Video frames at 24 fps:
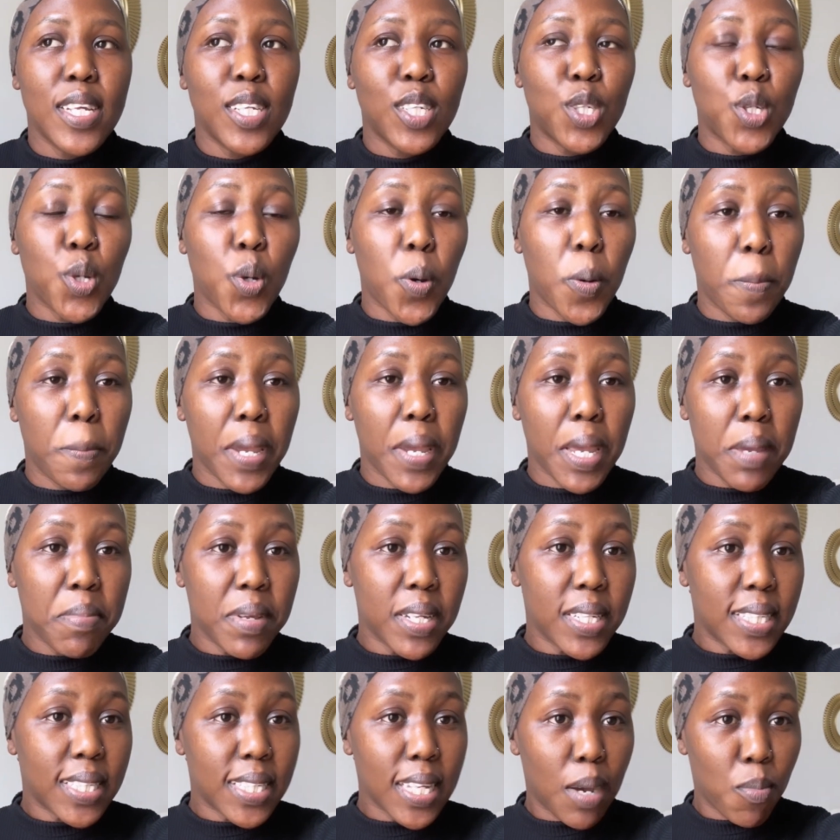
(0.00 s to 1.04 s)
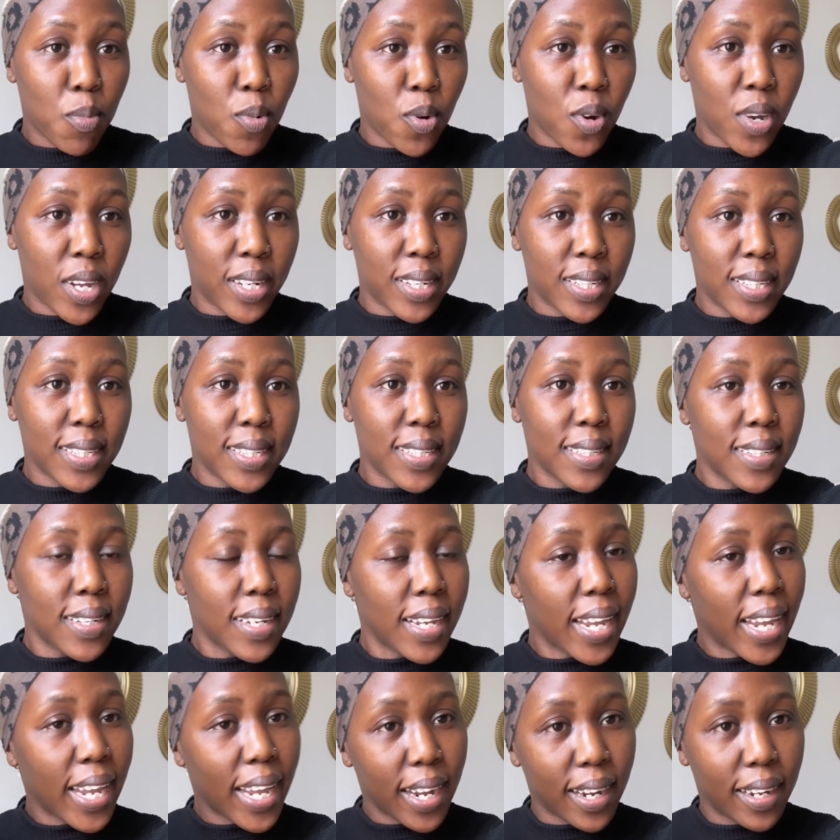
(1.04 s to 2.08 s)
So maybe someone
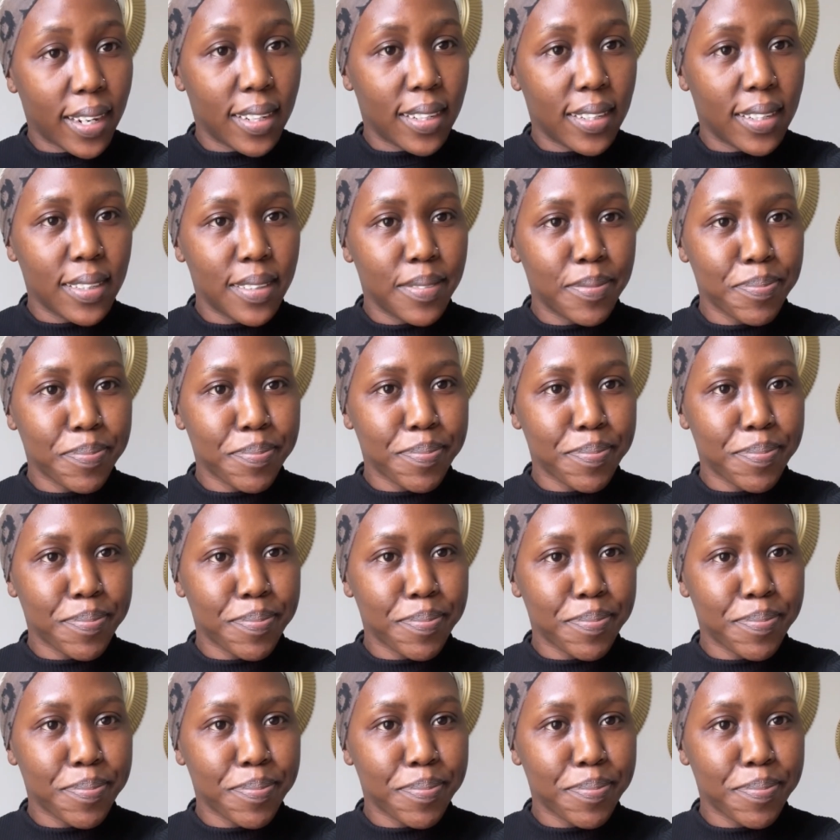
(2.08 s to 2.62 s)
here